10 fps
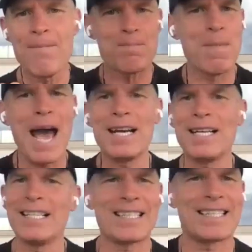Matt
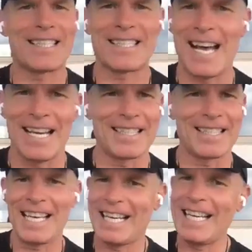needs the science.
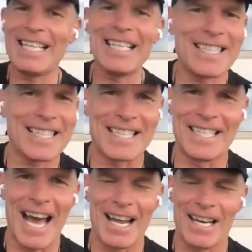He needs the
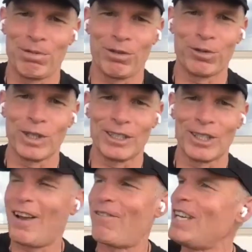data before he's
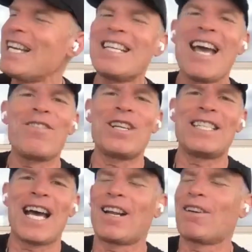good. If he doesn't have the
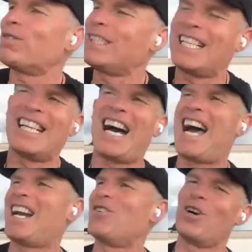data, you know,
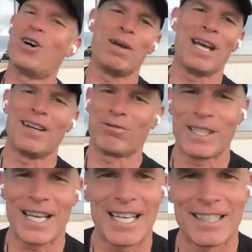I don't know, man.
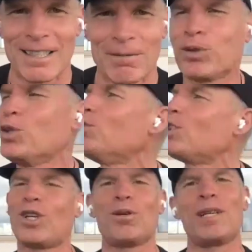Forget it. Like, prove
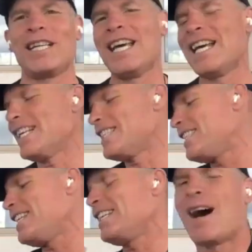it to me. Let's
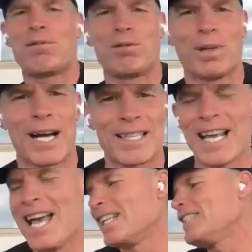see a double blind
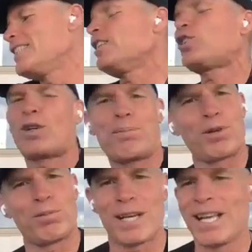study. Let's see a
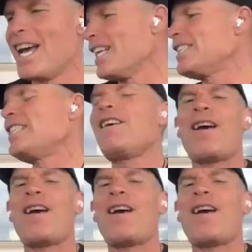triple blind. Let's see.